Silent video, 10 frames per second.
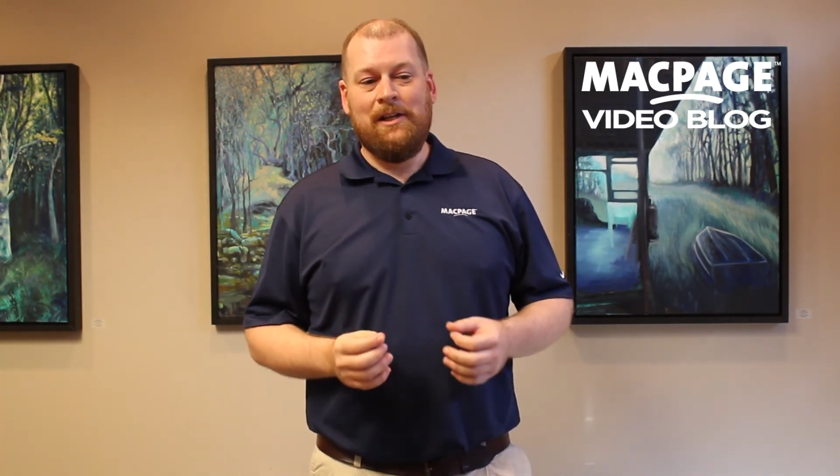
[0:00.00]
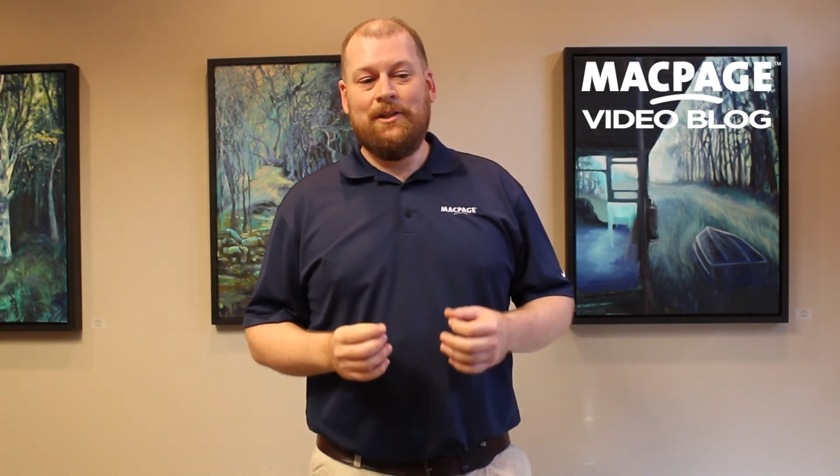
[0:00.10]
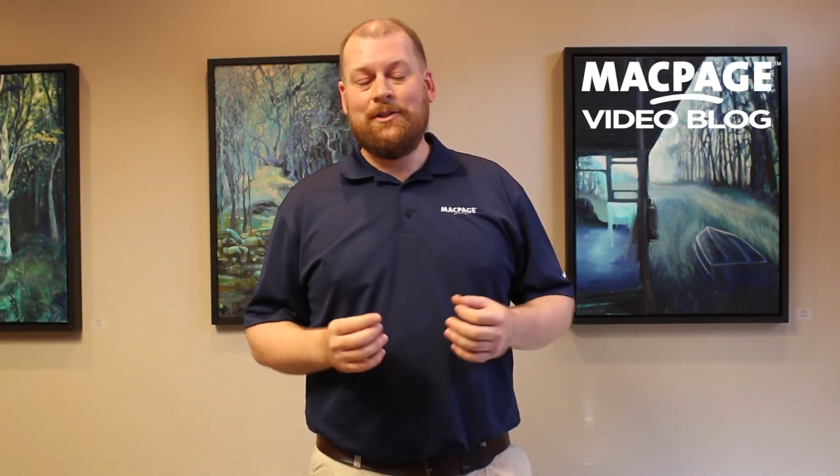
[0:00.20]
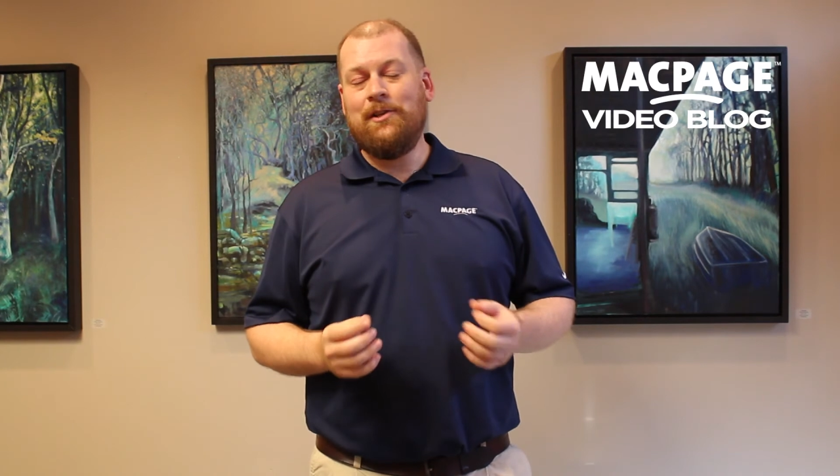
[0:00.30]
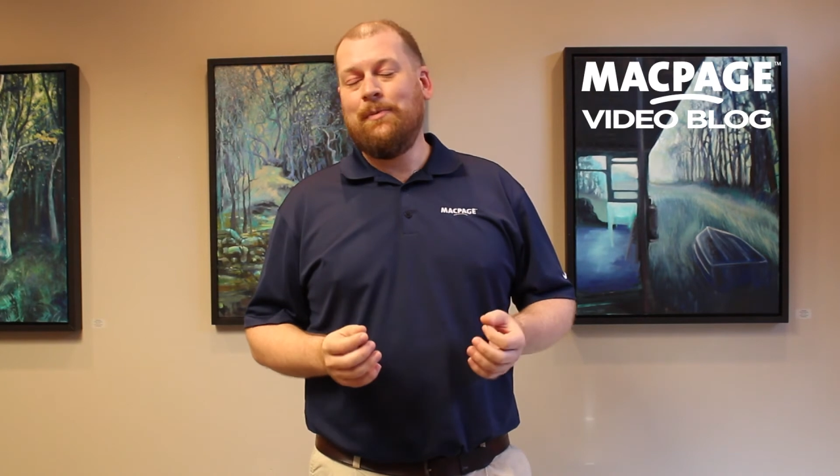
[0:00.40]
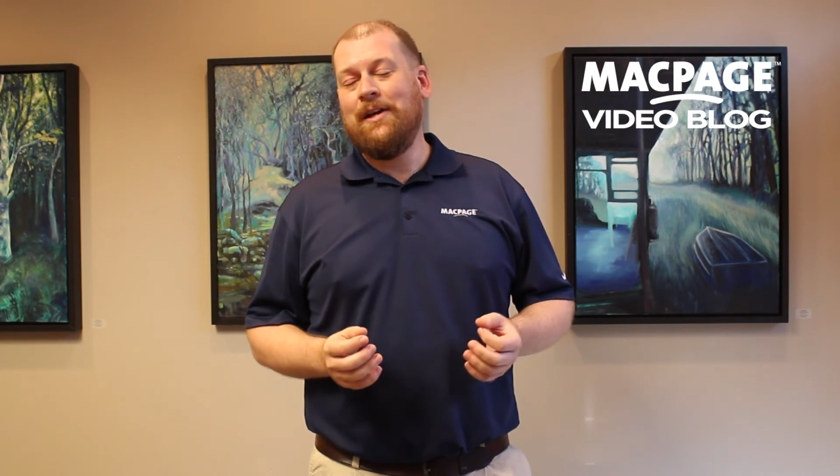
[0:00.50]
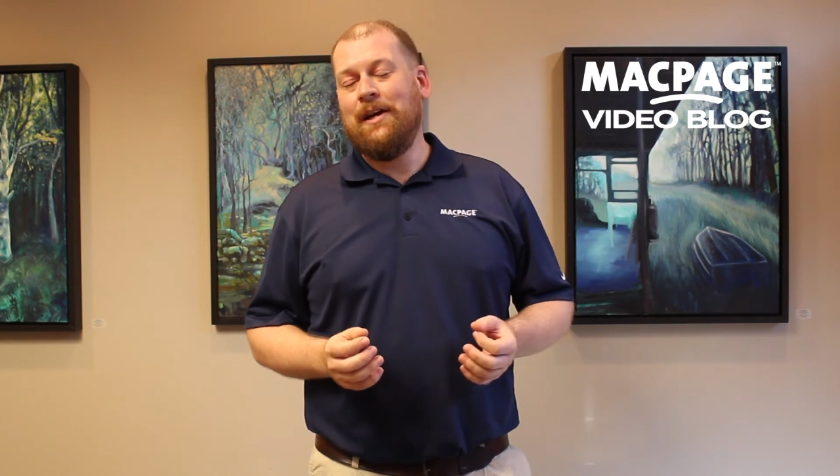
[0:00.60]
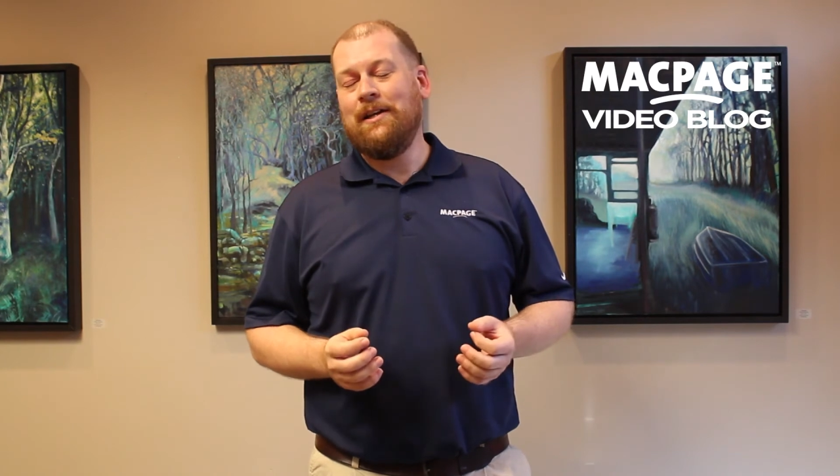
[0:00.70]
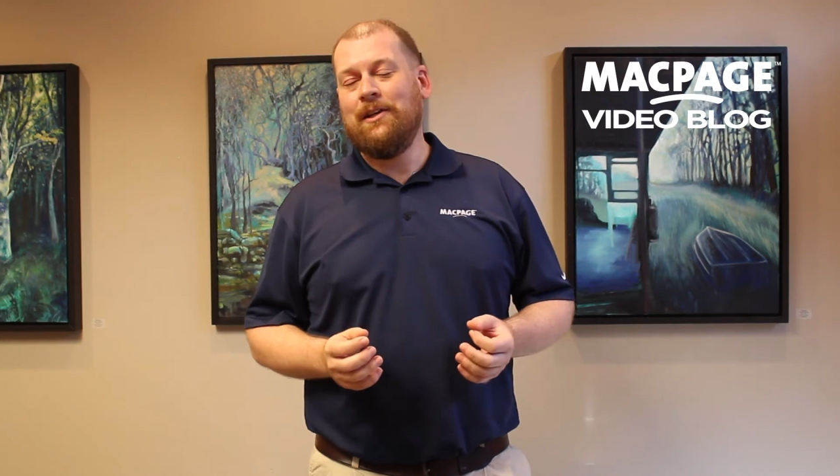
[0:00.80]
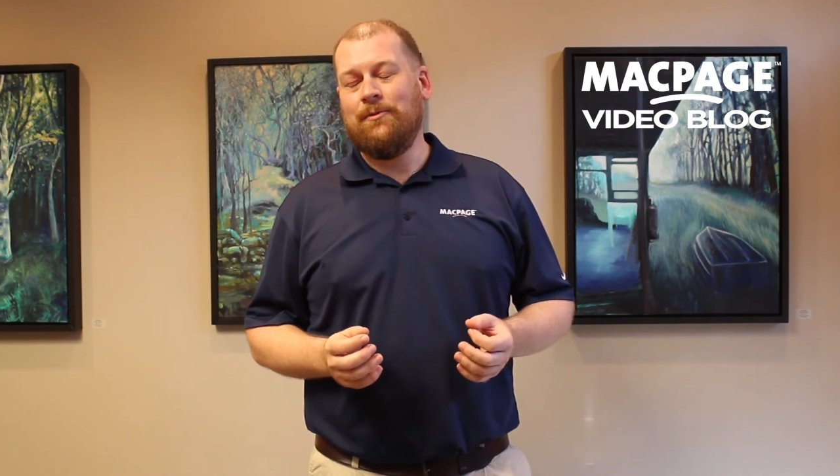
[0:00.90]
your
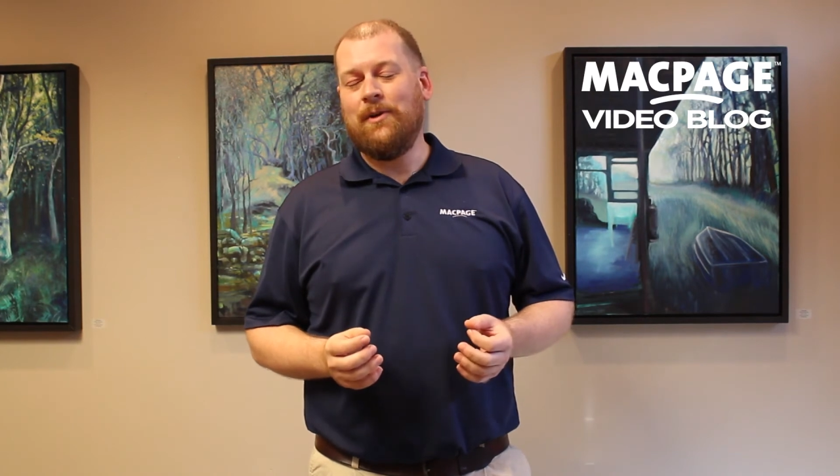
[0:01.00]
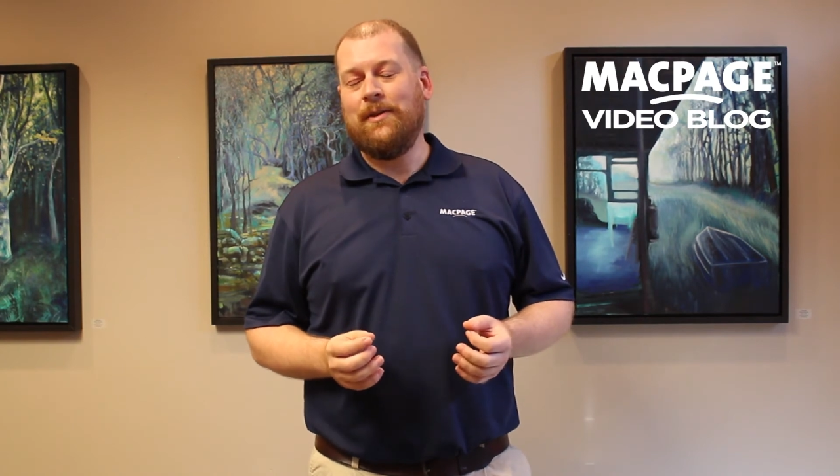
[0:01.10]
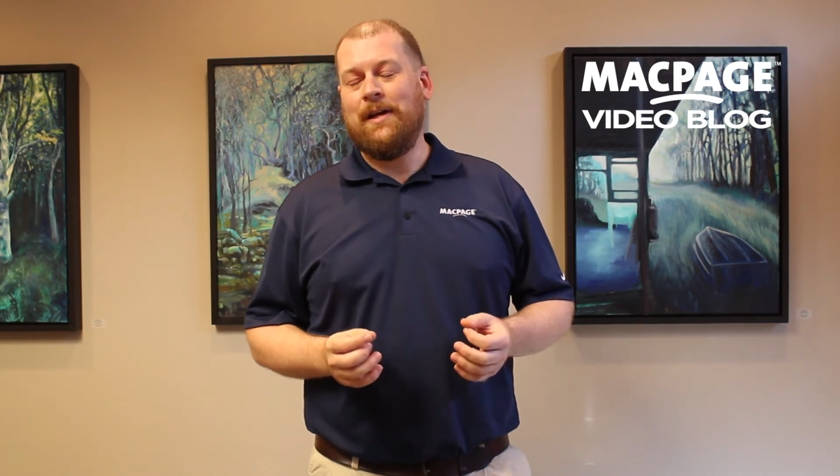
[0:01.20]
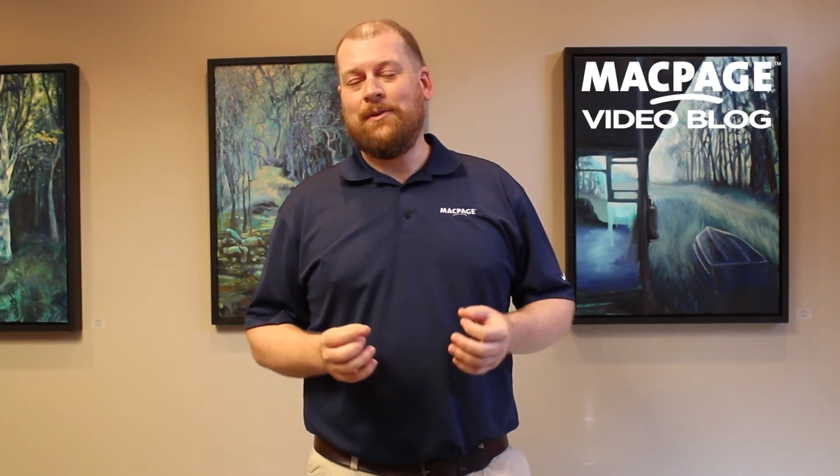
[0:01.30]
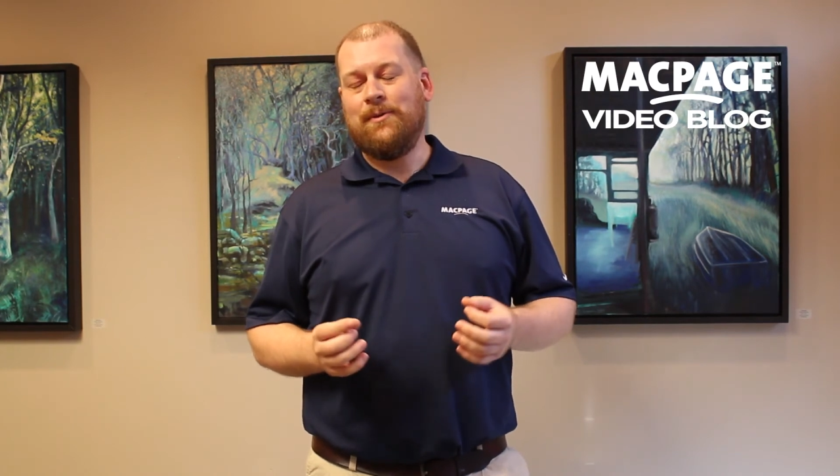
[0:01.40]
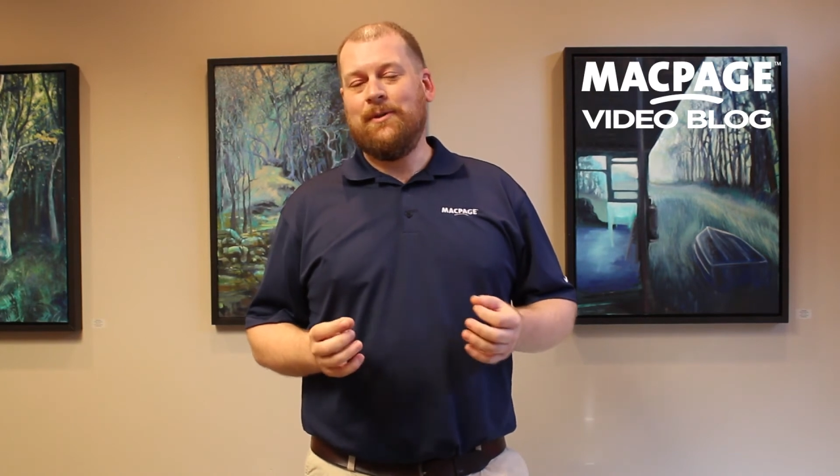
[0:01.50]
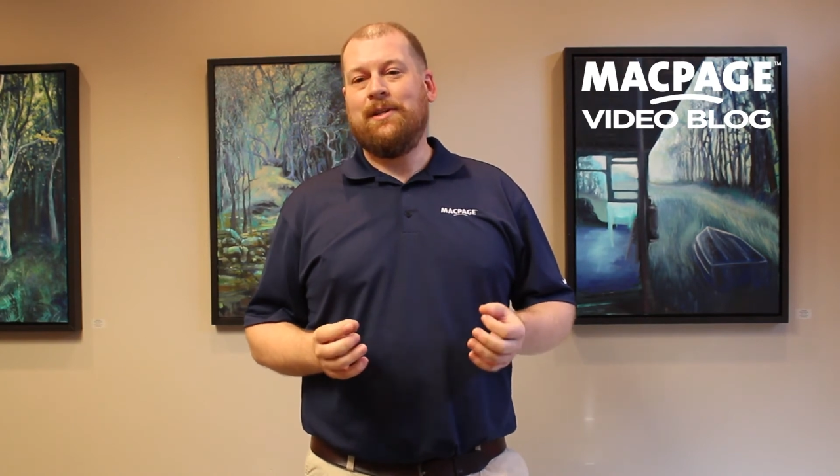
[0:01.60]
CPA can run that through